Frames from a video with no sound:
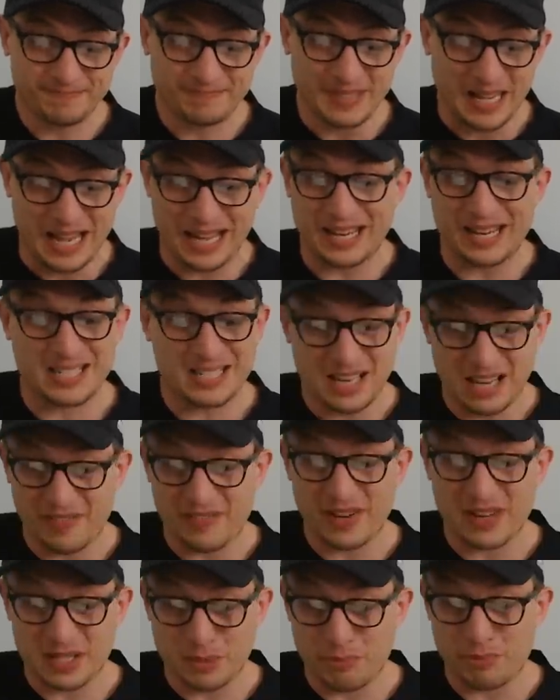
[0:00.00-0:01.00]
Ari Savia
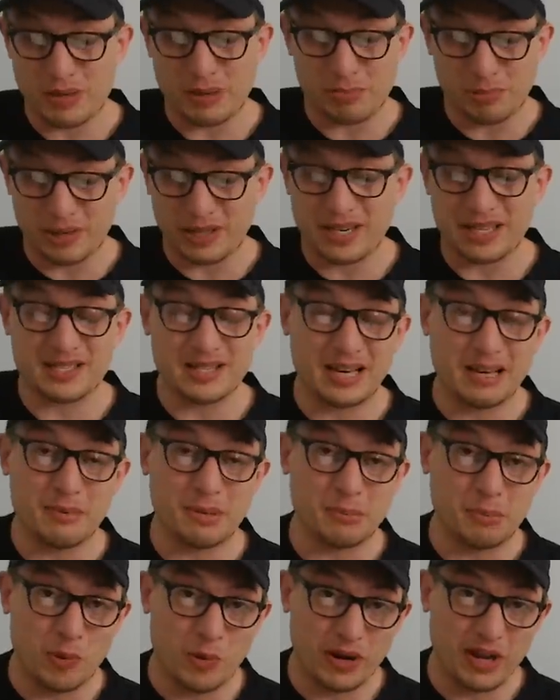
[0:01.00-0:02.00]
is a pretty bloody dynamic
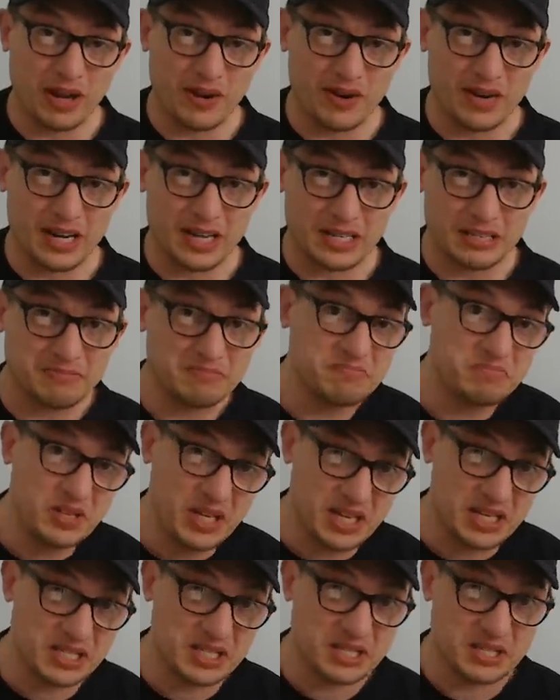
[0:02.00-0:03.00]
ball carrier.
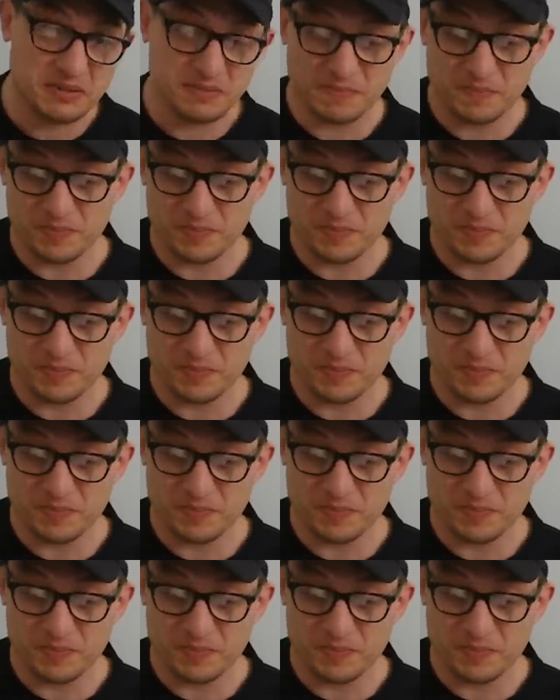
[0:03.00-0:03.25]
Yes.